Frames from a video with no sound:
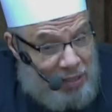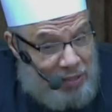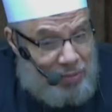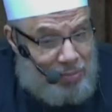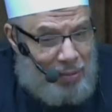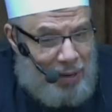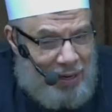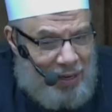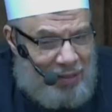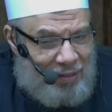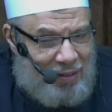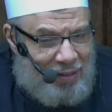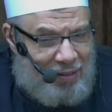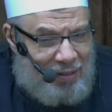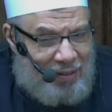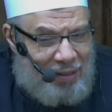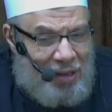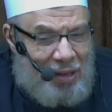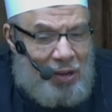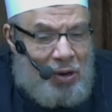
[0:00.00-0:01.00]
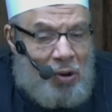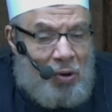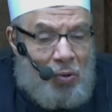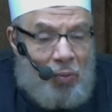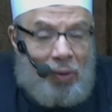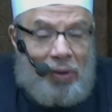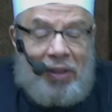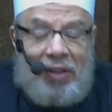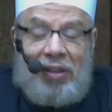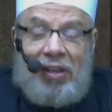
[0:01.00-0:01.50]
which is the same
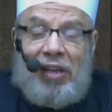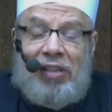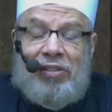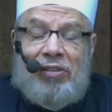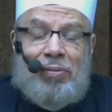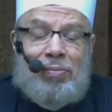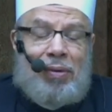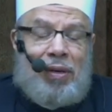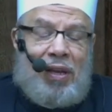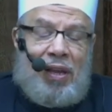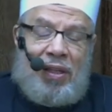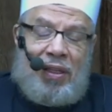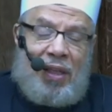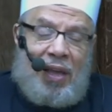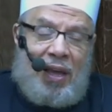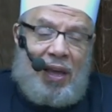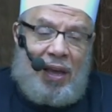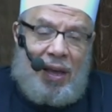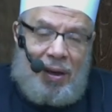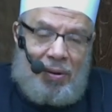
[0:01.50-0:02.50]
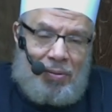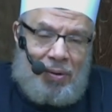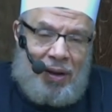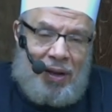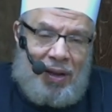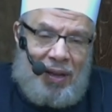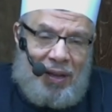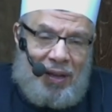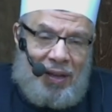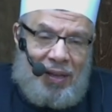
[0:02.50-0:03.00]
thing of Surah Al Najm.
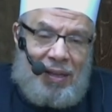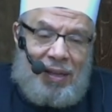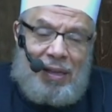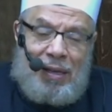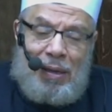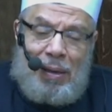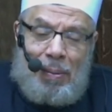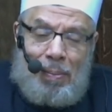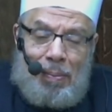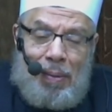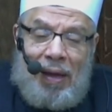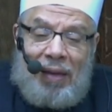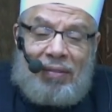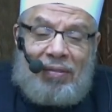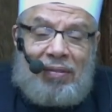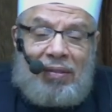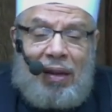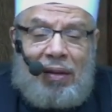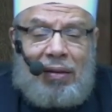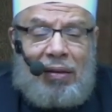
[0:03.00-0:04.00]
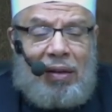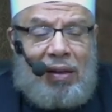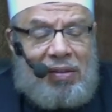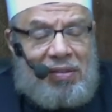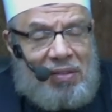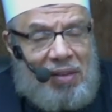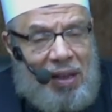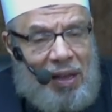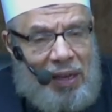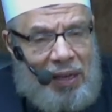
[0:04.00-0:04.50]
Well, Allah
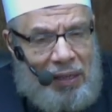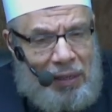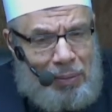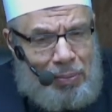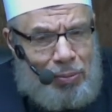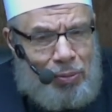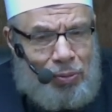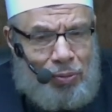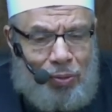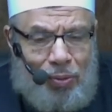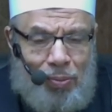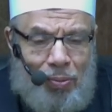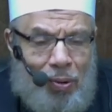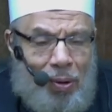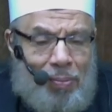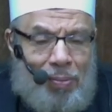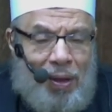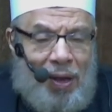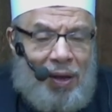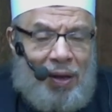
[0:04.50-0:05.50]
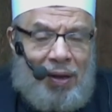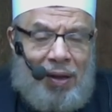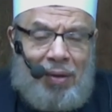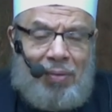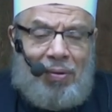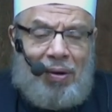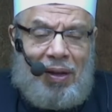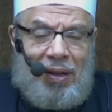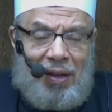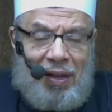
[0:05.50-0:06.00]
said about the star, if it fell,
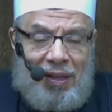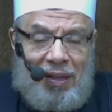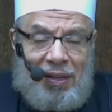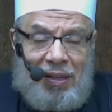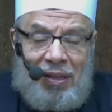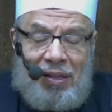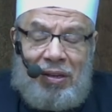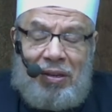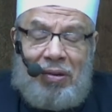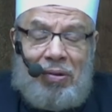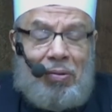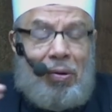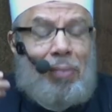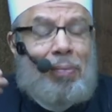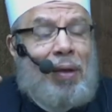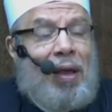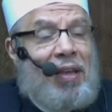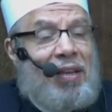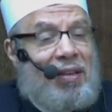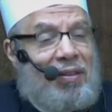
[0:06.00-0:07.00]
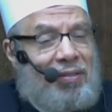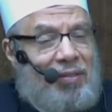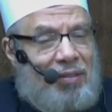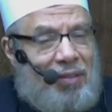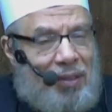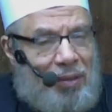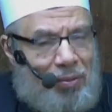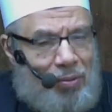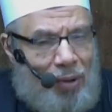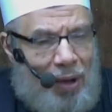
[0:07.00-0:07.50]
your friend did not
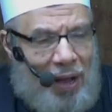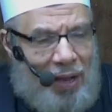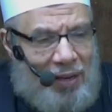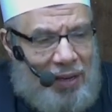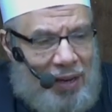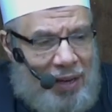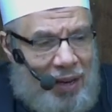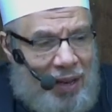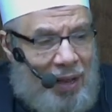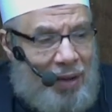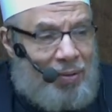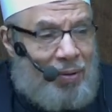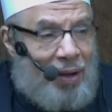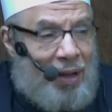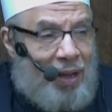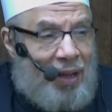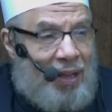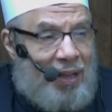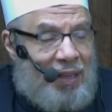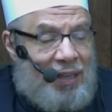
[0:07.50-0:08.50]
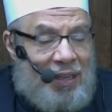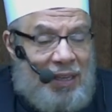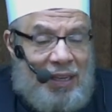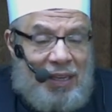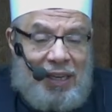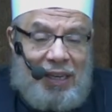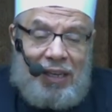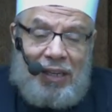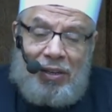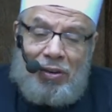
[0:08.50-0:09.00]
go
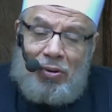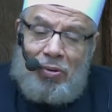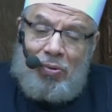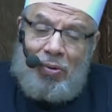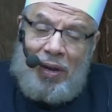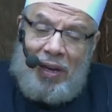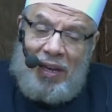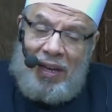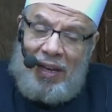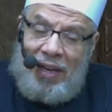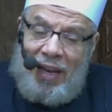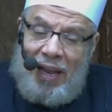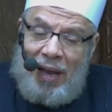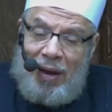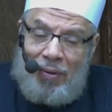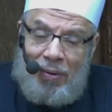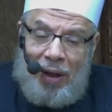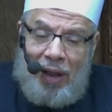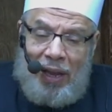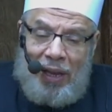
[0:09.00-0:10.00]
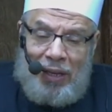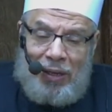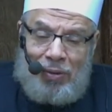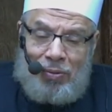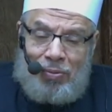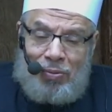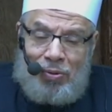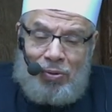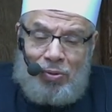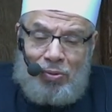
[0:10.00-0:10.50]
astray. He is not
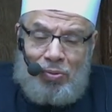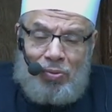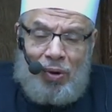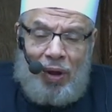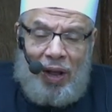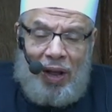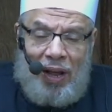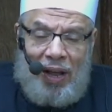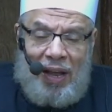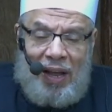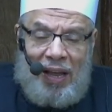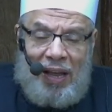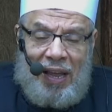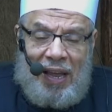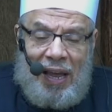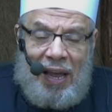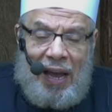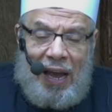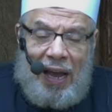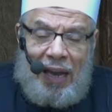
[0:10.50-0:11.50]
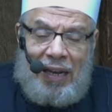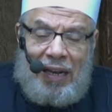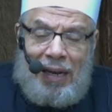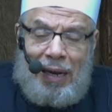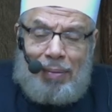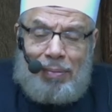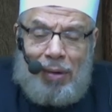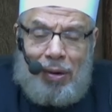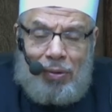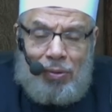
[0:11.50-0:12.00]
talking out of his desire, he
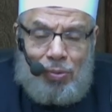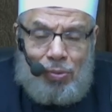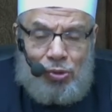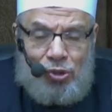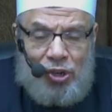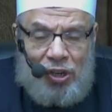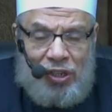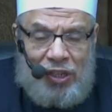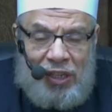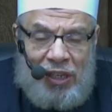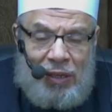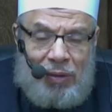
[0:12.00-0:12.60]
is inspired